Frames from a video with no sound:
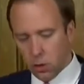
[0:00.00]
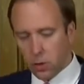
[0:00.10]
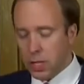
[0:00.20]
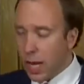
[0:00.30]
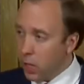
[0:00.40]

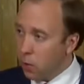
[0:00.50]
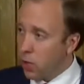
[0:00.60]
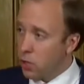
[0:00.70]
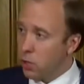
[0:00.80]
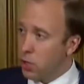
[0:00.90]
On the second
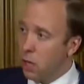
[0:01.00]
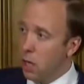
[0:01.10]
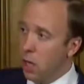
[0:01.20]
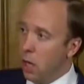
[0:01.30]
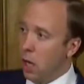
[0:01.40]
question,
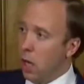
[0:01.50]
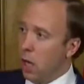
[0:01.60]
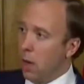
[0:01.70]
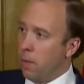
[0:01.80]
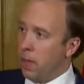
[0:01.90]

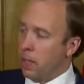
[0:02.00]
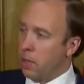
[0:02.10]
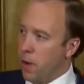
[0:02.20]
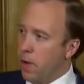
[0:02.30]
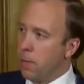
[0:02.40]
that
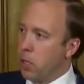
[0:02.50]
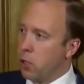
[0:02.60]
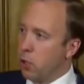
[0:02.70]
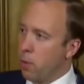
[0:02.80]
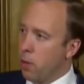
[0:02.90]
is very
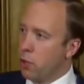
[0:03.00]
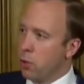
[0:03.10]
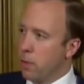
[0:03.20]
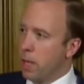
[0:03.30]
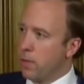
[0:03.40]
much an
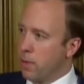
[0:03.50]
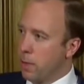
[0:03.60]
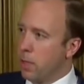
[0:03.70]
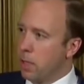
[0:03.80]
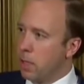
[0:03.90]
operational matter for
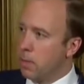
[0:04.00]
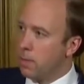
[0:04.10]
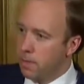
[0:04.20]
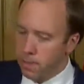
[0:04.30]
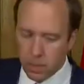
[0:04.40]
the police.
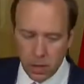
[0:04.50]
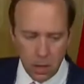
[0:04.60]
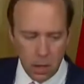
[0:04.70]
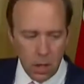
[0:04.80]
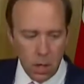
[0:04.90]

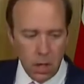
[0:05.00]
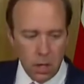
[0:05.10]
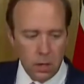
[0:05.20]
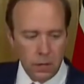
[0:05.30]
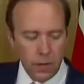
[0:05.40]

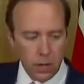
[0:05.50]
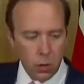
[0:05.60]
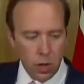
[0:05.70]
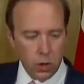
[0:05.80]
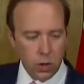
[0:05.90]
The
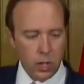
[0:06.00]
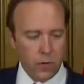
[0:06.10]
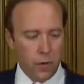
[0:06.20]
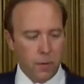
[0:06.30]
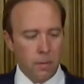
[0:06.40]
final question
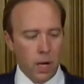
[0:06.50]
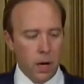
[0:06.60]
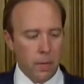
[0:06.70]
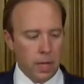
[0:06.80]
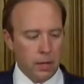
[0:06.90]
is from
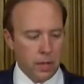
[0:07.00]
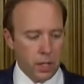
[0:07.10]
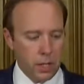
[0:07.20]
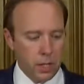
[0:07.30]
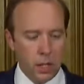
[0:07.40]
Ahmed
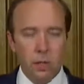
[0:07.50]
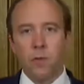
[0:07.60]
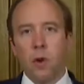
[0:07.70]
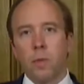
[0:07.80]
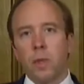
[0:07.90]
Versi
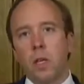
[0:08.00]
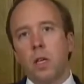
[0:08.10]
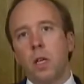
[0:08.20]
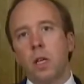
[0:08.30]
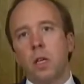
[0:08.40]
from
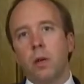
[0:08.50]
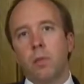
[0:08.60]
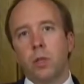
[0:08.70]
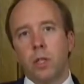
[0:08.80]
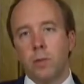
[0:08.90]
the
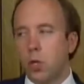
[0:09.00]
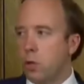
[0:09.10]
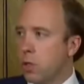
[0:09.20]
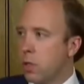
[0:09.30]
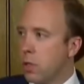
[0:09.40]
Muslim
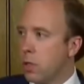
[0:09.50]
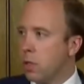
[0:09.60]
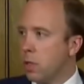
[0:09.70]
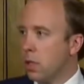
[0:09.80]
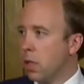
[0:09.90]
News.
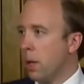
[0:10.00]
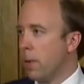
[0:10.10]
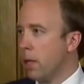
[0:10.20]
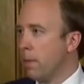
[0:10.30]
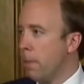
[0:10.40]

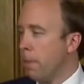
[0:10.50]
Ahmed.